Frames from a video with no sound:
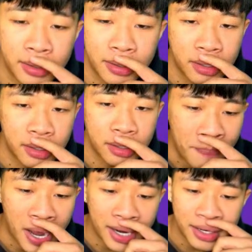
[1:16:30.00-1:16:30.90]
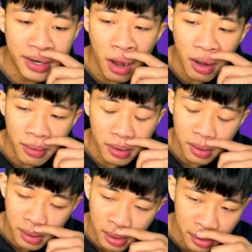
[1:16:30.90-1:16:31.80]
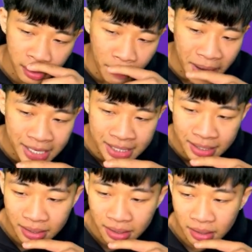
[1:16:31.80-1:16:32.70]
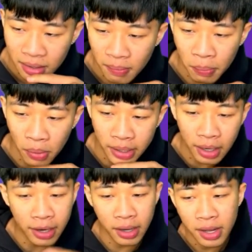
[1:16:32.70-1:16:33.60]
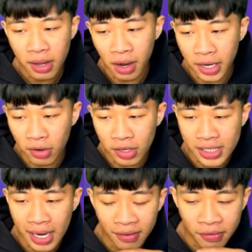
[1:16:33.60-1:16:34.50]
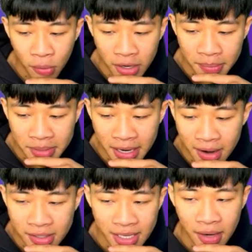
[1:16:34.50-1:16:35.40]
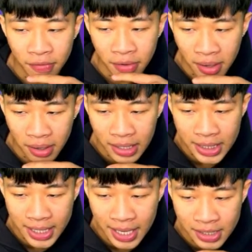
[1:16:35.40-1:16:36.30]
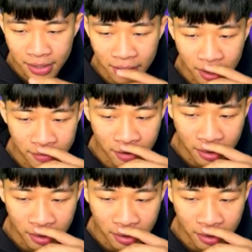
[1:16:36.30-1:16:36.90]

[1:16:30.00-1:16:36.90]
Not bad, not amazing. But like, I can understand if you want him there instead of a Diaz or Kluivert.